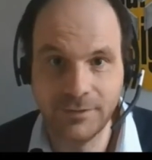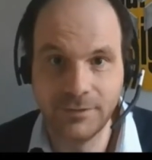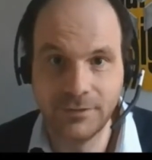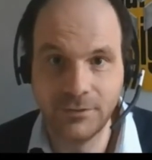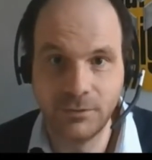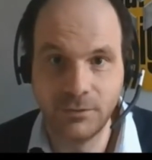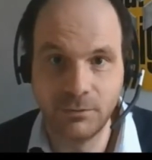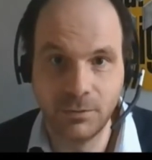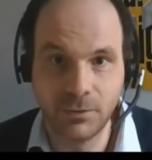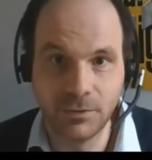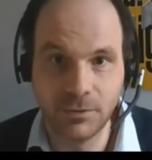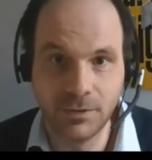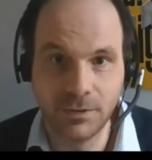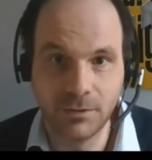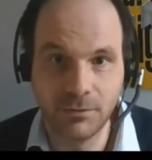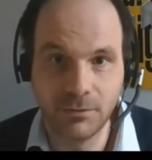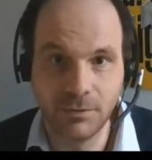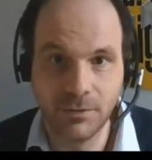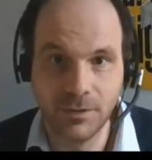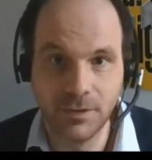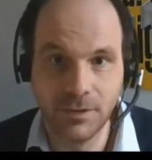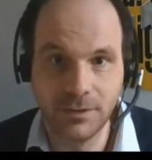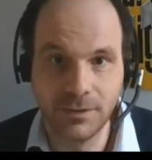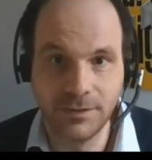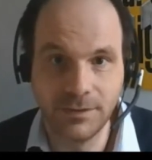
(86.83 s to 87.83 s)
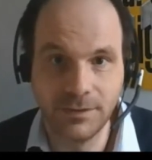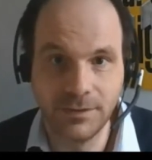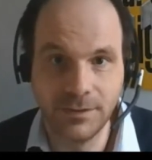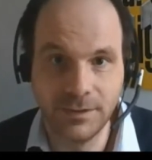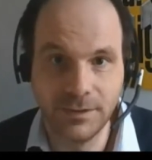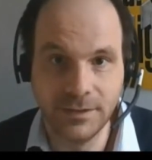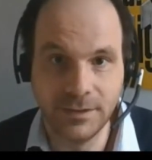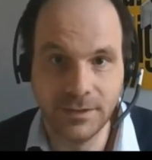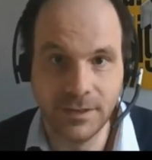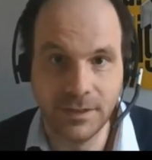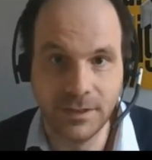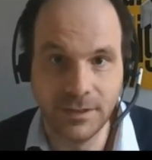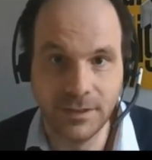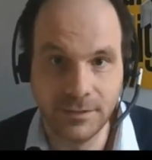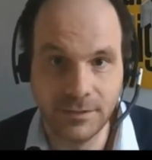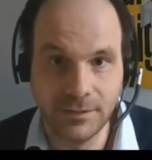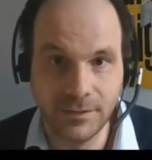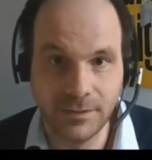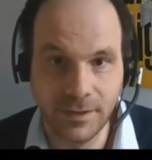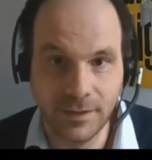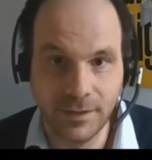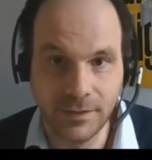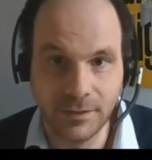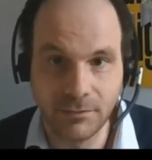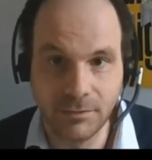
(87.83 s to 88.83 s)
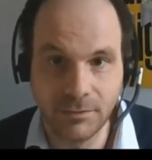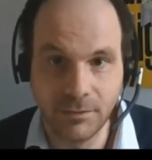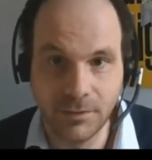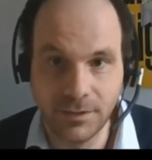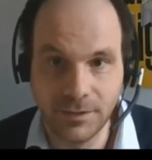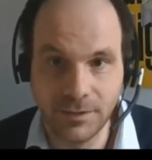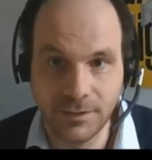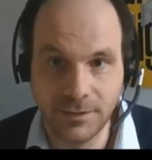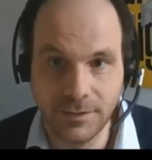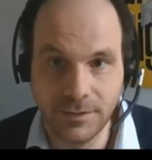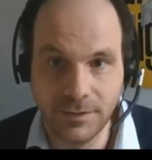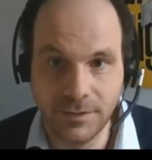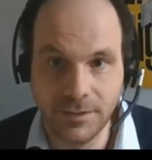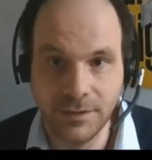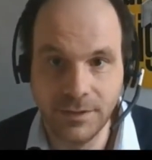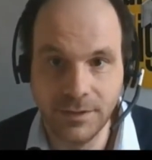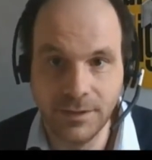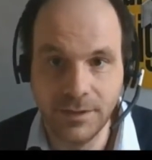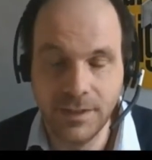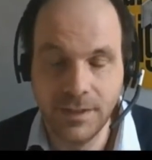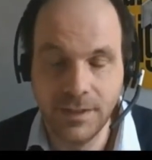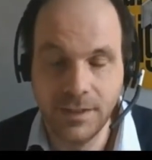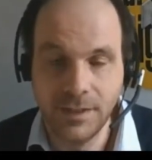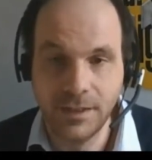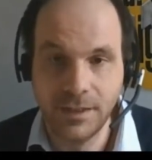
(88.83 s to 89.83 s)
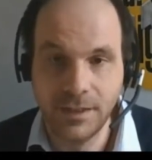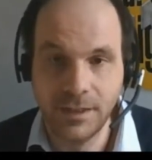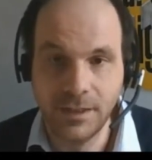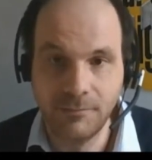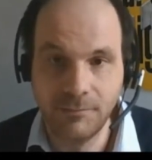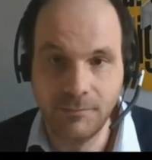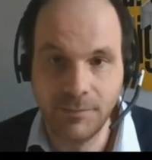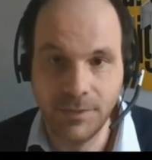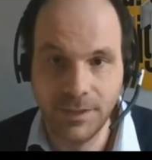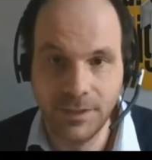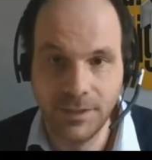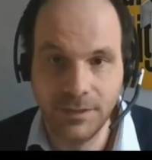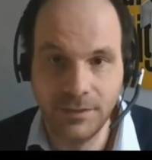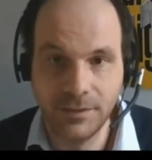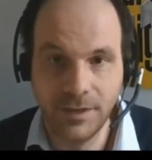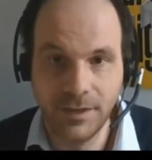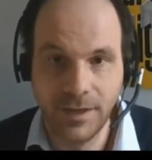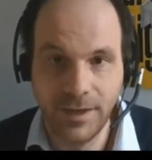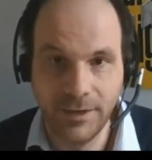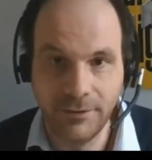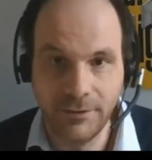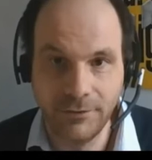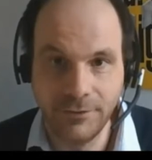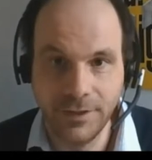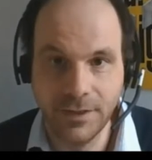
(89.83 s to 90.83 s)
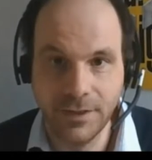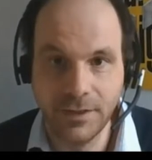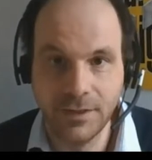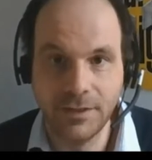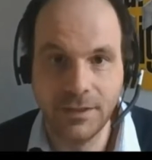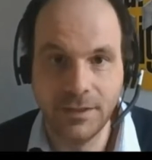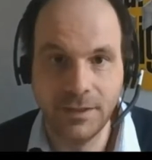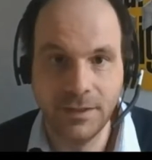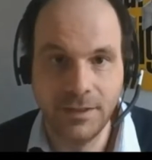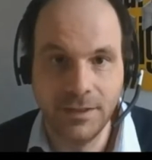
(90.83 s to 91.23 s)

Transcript: to water quality and air quality um, in the area.